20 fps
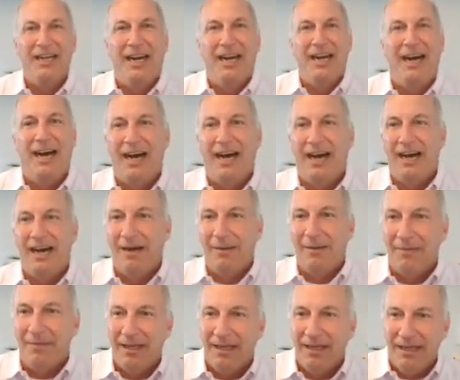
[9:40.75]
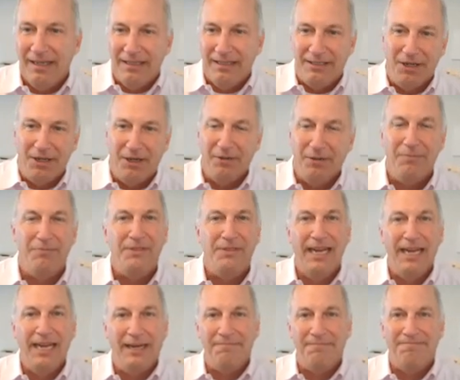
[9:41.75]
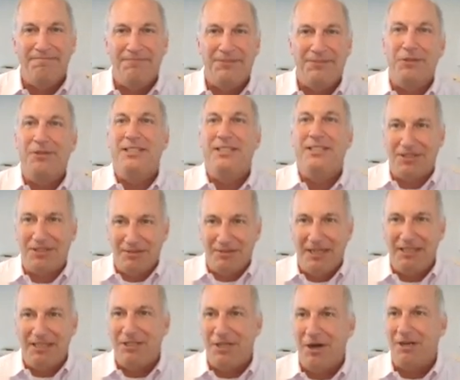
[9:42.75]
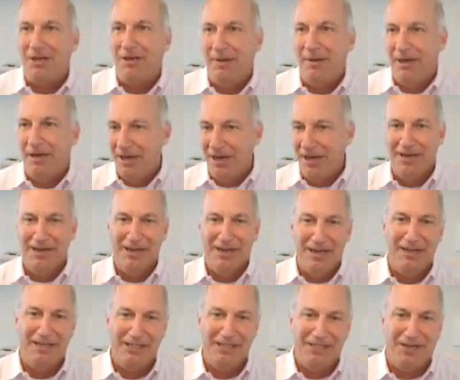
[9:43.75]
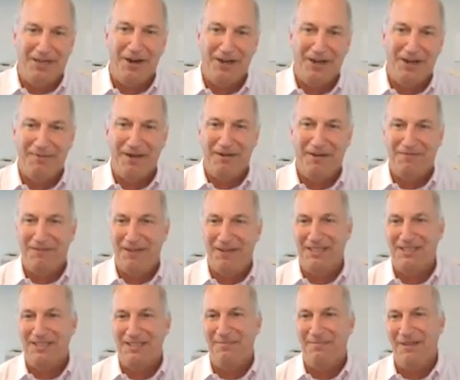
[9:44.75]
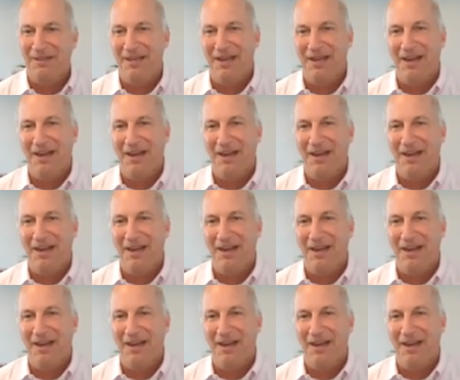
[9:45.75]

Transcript: So let's talk about flexibility.